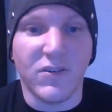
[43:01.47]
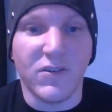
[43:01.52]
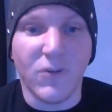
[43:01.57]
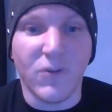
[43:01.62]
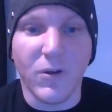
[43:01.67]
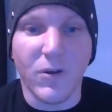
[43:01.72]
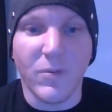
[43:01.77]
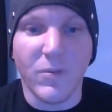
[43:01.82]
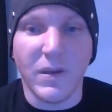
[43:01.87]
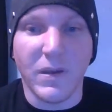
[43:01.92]
the
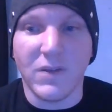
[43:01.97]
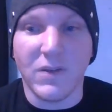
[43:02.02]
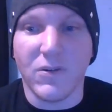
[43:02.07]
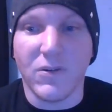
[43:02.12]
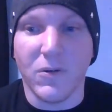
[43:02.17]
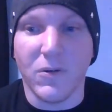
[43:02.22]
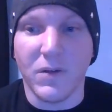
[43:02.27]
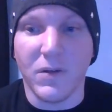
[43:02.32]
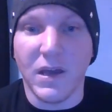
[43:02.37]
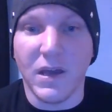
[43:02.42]
story being
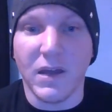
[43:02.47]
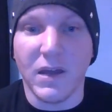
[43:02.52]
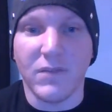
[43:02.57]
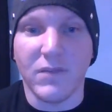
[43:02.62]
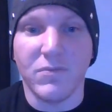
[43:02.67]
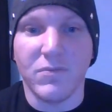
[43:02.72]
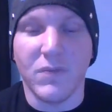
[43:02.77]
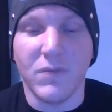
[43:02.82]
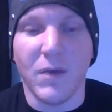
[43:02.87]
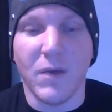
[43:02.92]
told. Yeah.
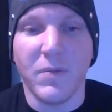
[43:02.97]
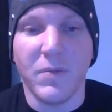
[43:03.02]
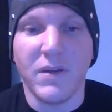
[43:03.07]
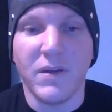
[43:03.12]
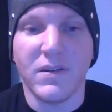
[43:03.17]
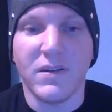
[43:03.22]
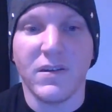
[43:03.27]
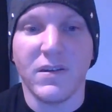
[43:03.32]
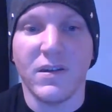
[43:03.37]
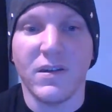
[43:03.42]

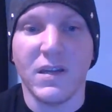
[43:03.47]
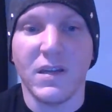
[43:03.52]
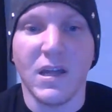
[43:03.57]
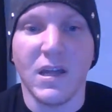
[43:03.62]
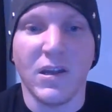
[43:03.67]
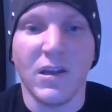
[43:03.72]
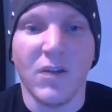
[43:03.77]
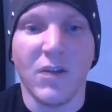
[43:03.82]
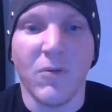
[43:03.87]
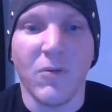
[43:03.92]
Abyss is in the
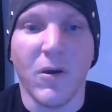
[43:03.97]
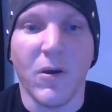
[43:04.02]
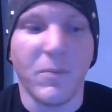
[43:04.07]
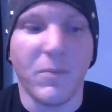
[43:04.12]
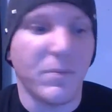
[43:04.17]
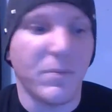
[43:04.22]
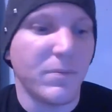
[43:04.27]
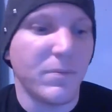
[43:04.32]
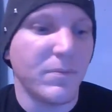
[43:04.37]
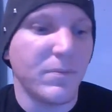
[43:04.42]
Undead Realm.